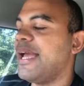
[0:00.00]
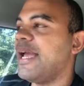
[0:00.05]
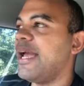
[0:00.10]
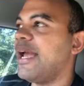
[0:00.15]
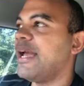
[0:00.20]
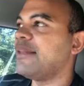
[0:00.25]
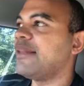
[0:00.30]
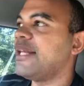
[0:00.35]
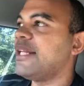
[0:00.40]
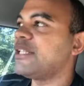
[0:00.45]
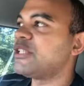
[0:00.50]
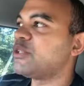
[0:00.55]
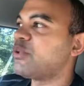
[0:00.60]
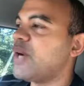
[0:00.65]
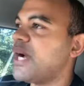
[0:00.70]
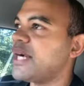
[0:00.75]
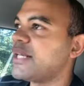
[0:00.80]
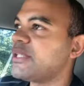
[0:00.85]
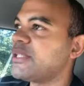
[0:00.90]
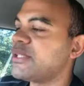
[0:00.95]
A lead
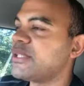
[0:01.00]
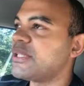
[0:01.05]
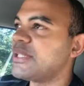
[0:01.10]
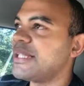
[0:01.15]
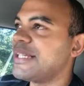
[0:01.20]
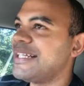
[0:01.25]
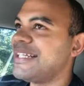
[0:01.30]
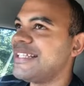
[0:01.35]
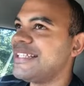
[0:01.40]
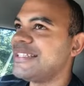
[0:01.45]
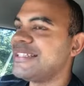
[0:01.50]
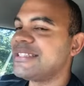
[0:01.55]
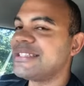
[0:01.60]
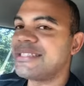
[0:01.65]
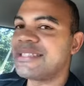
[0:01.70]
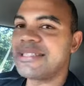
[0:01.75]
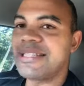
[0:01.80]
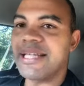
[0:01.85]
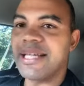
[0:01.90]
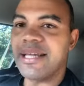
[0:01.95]
attractor
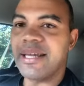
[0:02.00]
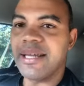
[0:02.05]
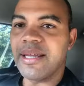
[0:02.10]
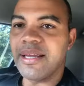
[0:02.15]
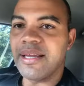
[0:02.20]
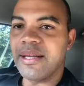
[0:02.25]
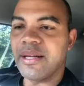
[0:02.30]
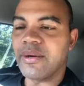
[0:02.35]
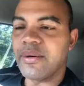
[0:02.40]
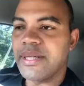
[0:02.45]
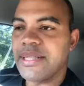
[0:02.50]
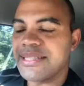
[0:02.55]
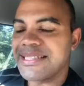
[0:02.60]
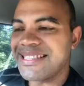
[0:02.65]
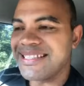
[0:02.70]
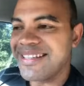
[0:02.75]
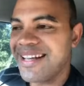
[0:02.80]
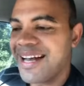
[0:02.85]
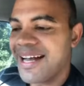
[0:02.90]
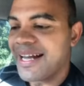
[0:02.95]
is
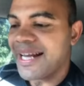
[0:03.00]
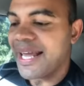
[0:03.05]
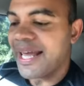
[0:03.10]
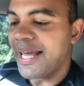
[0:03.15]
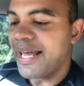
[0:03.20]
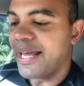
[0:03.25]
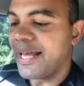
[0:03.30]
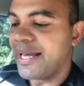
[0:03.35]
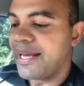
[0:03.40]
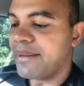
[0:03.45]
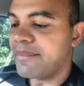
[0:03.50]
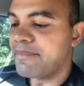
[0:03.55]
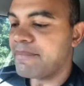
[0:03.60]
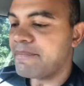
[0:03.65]
not a,